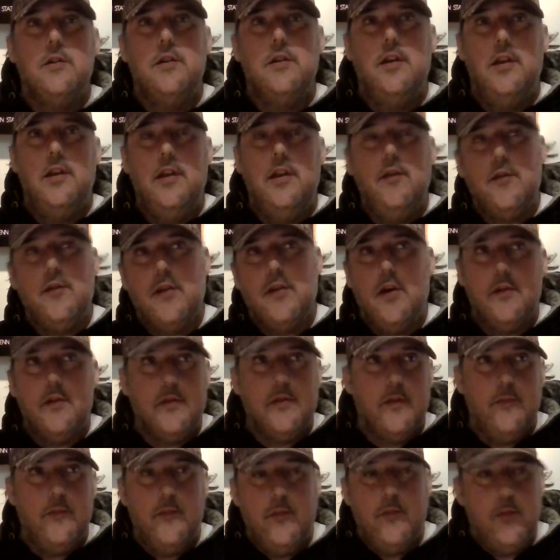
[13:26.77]
and he was hunting
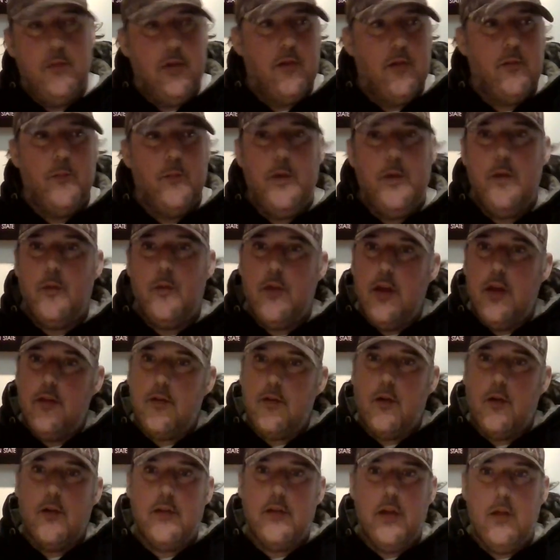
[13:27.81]
some different people, they
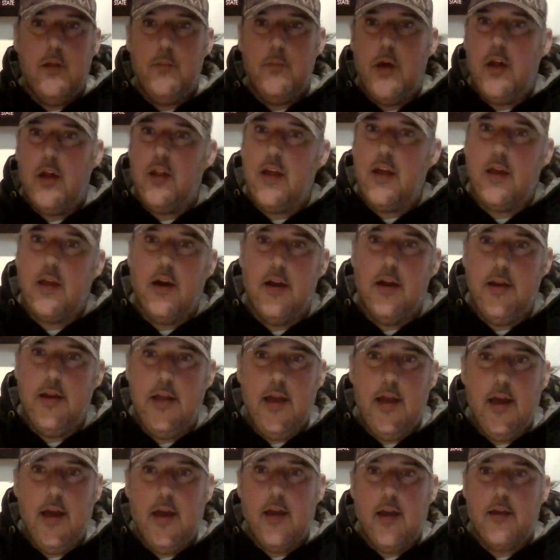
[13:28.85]
started saying about hunting the
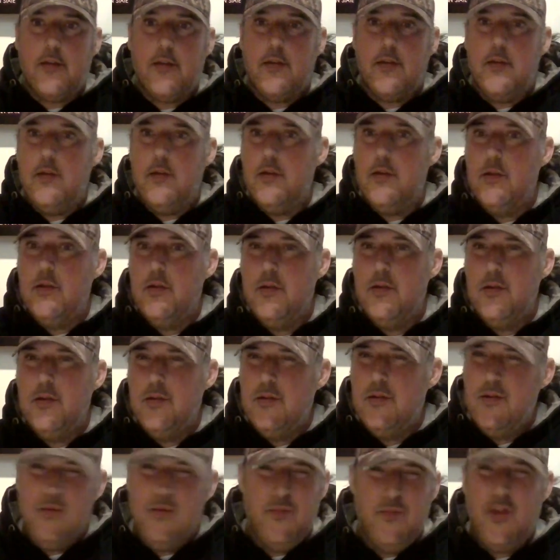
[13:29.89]
X.
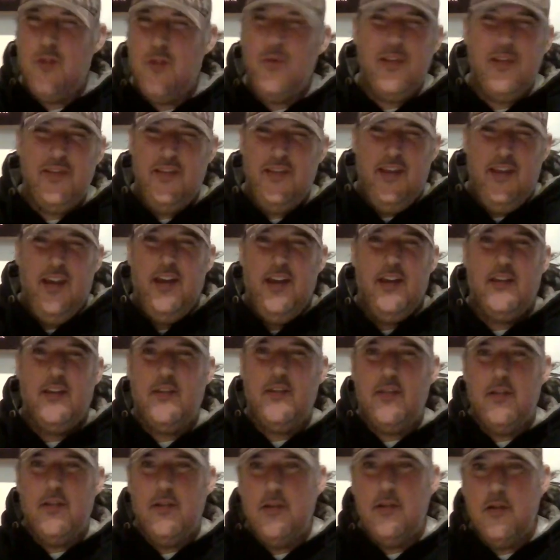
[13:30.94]
I'm like, what's the X?